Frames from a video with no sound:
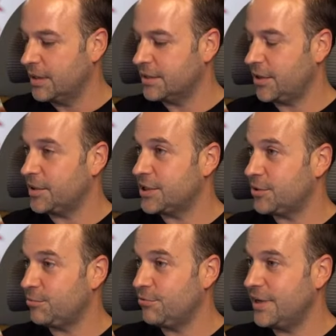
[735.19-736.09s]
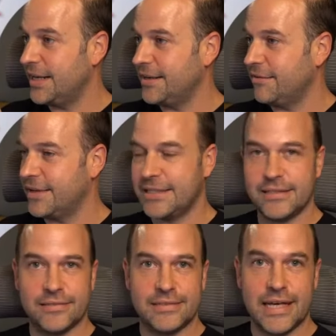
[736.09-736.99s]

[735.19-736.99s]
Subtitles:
So it's a really nice